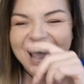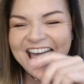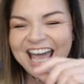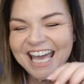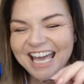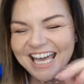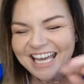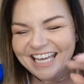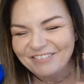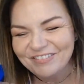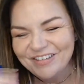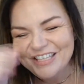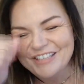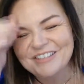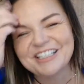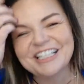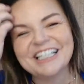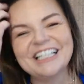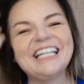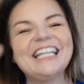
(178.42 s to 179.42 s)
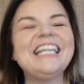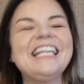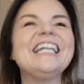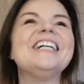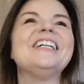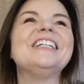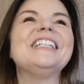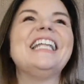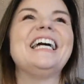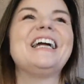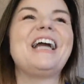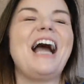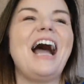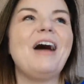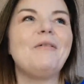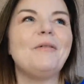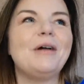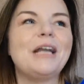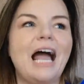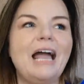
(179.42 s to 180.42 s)
if you could hear, like
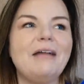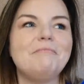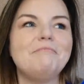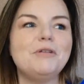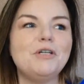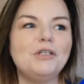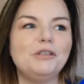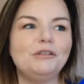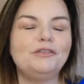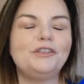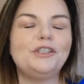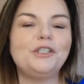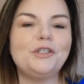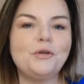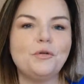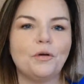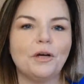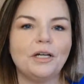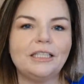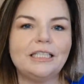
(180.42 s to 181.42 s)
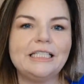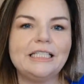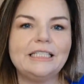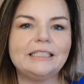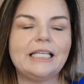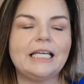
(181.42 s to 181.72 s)
when I moved to New Orleans,